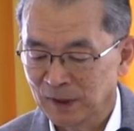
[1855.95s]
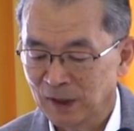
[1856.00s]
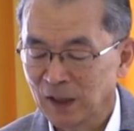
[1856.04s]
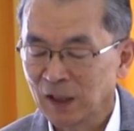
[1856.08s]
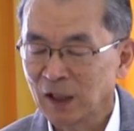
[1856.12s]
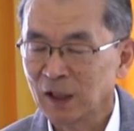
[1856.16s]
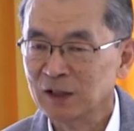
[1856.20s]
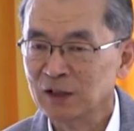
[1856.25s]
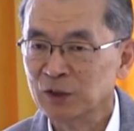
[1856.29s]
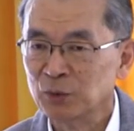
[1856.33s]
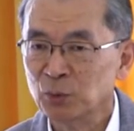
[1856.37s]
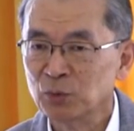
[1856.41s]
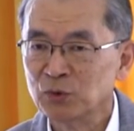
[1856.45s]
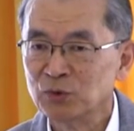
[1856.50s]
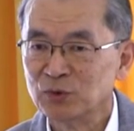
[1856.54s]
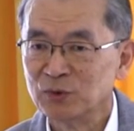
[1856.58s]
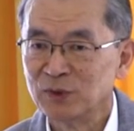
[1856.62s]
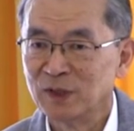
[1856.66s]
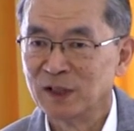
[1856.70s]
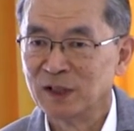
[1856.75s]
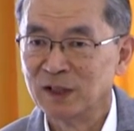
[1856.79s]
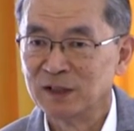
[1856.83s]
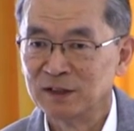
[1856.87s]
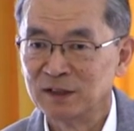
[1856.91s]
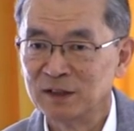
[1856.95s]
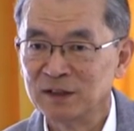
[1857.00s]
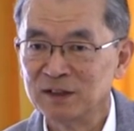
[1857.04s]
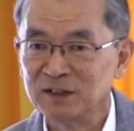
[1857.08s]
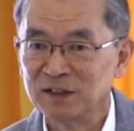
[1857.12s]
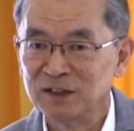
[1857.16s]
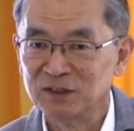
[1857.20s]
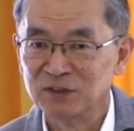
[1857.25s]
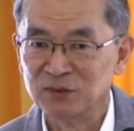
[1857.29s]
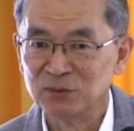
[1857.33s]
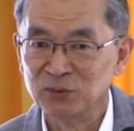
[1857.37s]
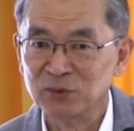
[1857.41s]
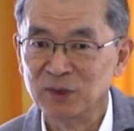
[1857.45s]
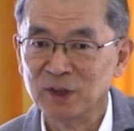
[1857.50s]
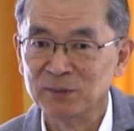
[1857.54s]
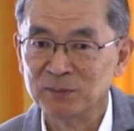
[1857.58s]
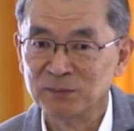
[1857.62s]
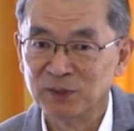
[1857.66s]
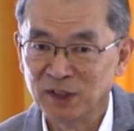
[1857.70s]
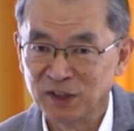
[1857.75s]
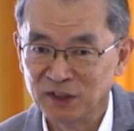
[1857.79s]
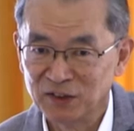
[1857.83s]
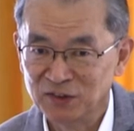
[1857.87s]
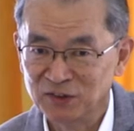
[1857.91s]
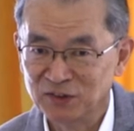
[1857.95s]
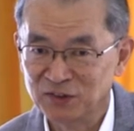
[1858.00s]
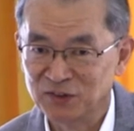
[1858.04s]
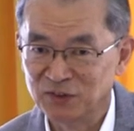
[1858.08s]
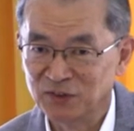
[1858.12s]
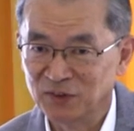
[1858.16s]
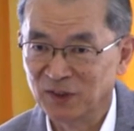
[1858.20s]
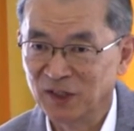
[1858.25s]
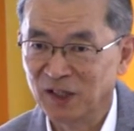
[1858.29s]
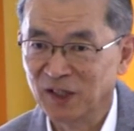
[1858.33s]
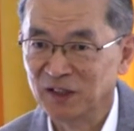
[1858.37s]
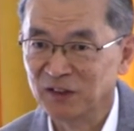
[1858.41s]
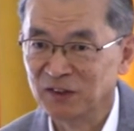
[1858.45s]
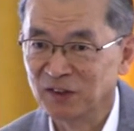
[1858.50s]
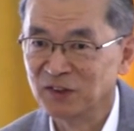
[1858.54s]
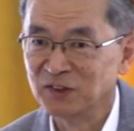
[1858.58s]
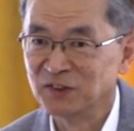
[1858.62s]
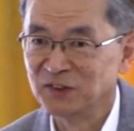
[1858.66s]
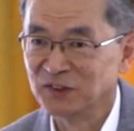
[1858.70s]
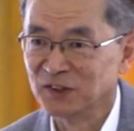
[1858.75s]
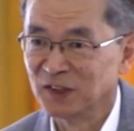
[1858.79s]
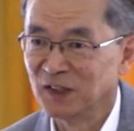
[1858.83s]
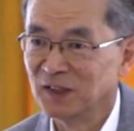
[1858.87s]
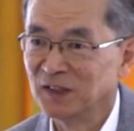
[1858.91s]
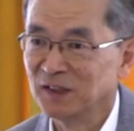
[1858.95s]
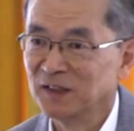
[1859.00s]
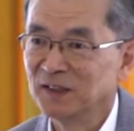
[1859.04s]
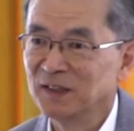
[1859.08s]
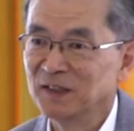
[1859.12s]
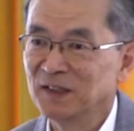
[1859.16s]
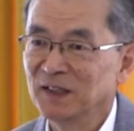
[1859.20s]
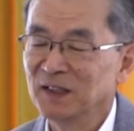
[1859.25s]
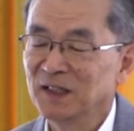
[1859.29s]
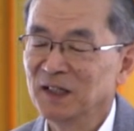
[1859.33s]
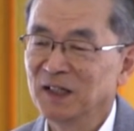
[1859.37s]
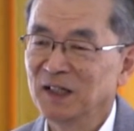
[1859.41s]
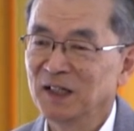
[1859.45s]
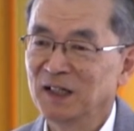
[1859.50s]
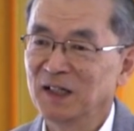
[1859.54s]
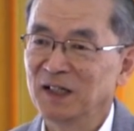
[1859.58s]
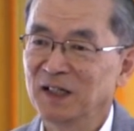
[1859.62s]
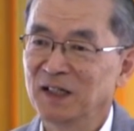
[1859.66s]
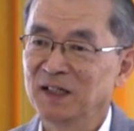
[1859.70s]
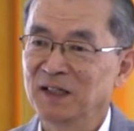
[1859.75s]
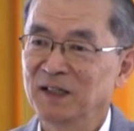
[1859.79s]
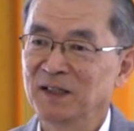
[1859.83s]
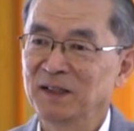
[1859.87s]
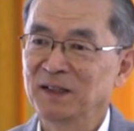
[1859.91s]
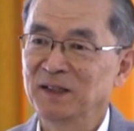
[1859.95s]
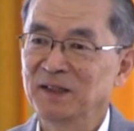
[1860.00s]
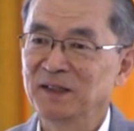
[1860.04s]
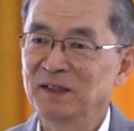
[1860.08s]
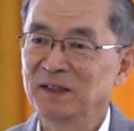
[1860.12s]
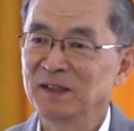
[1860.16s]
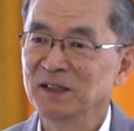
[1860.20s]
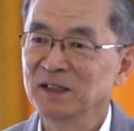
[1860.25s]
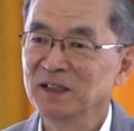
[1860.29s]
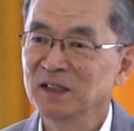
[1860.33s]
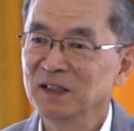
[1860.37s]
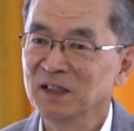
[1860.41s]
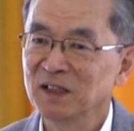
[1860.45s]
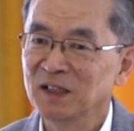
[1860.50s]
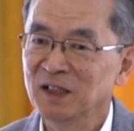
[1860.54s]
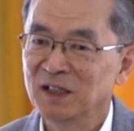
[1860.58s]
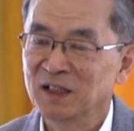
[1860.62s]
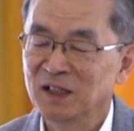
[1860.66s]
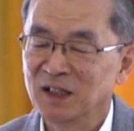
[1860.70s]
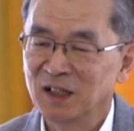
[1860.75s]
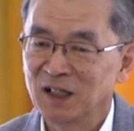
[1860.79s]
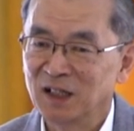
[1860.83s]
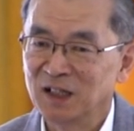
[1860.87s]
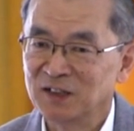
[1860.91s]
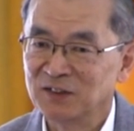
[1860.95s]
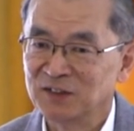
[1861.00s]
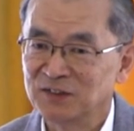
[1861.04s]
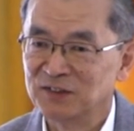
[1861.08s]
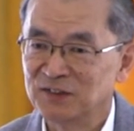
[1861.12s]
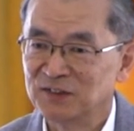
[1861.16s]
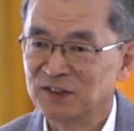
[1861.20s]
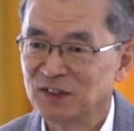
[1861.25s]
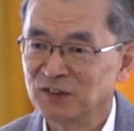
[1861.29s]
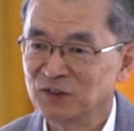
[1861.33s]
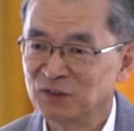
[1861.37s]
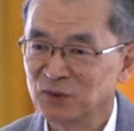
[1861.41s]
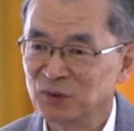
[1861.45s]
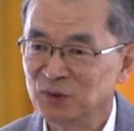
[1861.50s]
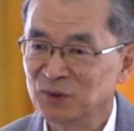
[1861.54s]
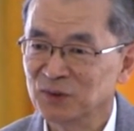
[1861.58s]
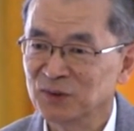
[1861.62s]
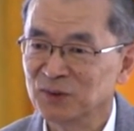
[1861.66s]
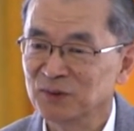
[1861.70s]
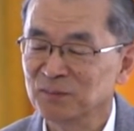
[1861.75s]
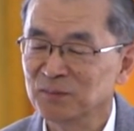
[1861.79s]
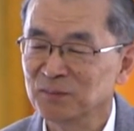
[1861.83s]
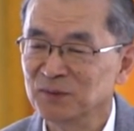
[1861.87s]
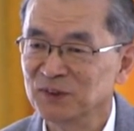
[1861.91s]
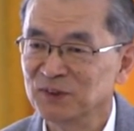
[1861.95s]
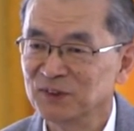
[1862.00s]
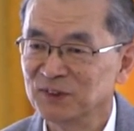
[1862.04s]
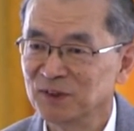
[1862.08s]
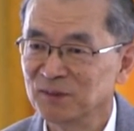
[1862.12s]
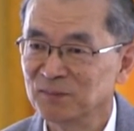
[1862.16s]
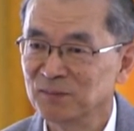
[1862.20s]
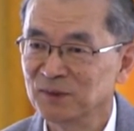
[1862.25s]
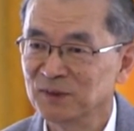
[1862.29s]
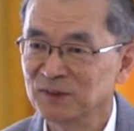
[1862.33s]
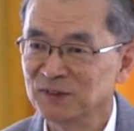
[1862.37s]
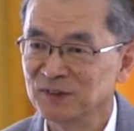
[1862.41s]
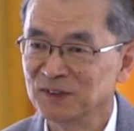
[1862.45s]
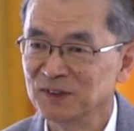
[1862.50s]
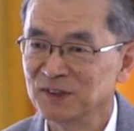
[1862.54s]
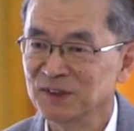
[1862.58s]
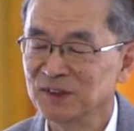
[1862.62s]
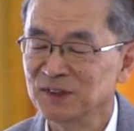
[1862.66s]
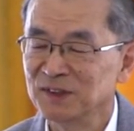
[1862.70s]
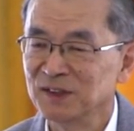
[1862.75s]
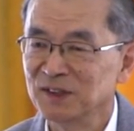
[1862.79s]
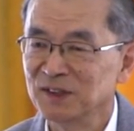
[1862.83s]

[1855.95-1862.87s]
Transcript: also I attended William Haynes' lecture at South London Peace Embassy,